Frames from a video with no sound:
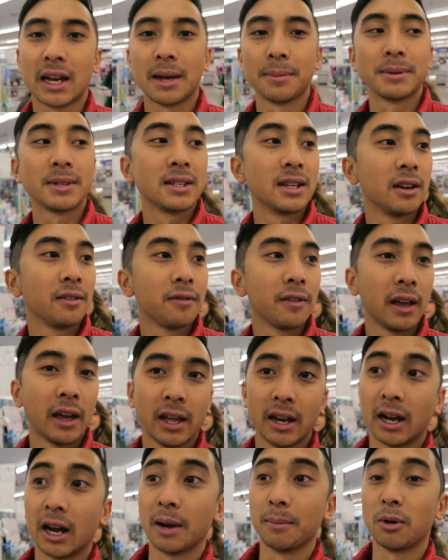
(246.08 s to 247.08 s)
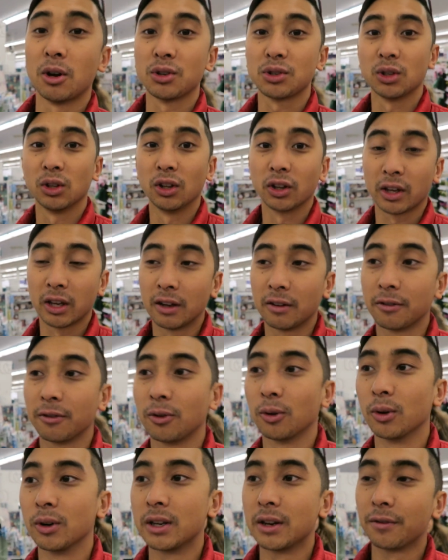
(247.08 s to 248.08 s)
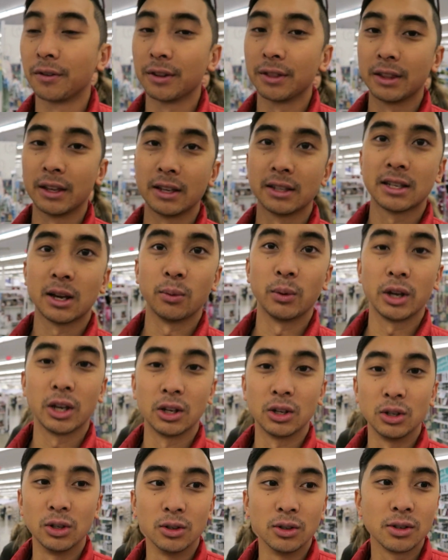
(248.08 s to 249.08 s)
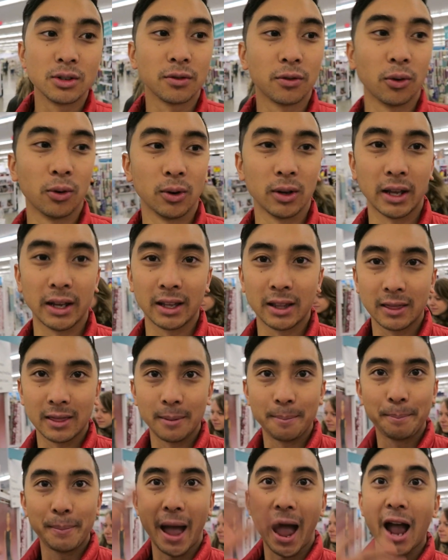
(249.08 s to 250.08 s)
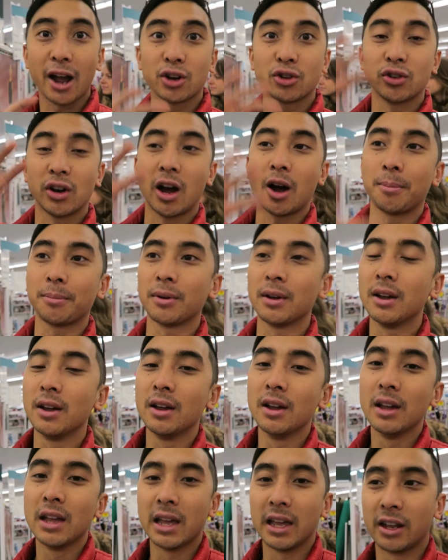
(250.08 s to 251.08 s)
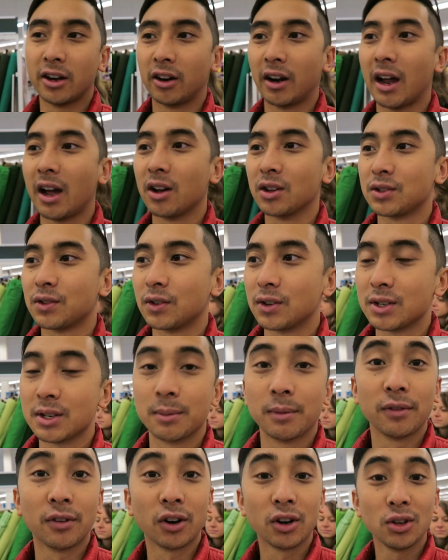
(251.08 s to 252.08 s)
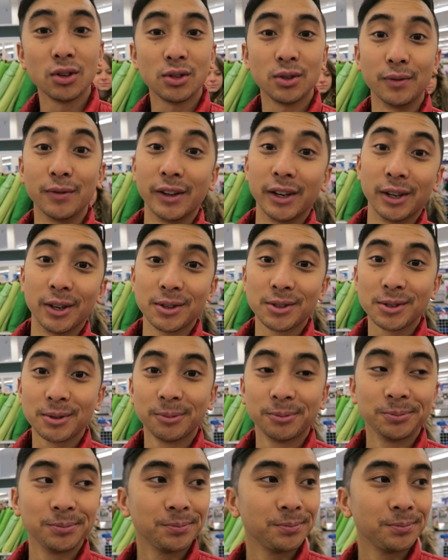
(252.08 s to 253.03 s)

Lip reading: type stuff, and I'm also looking for different things that we can use for like the backdrop in our house for some of our YouTube videos.